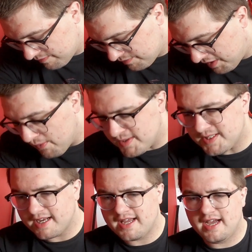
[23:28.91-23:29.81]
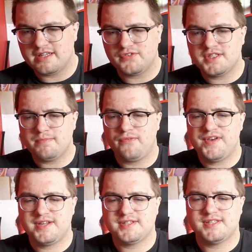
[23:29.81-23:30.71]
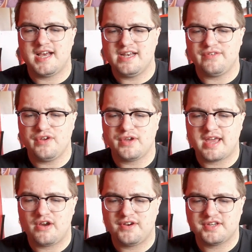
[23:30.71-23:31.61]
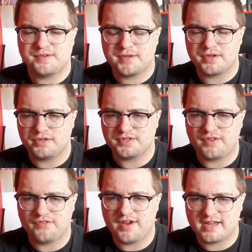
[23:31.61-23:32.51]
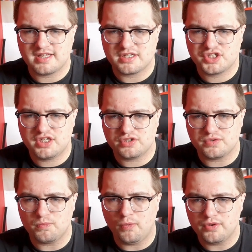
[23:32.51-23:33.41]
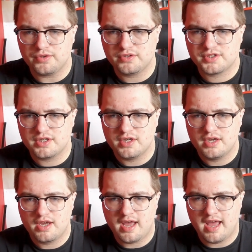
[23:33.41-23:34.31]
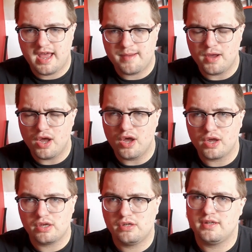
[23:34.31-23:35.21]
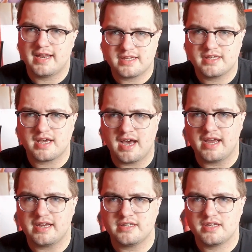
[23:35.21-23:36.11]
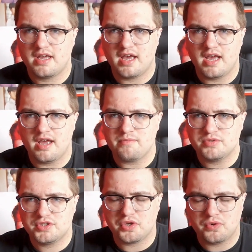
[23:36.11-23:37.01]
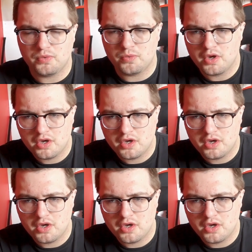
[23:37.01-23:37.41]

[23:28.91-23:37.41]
there is that kind of sympathetic side of her character because of the fact that she doesn't want her, like, kind to...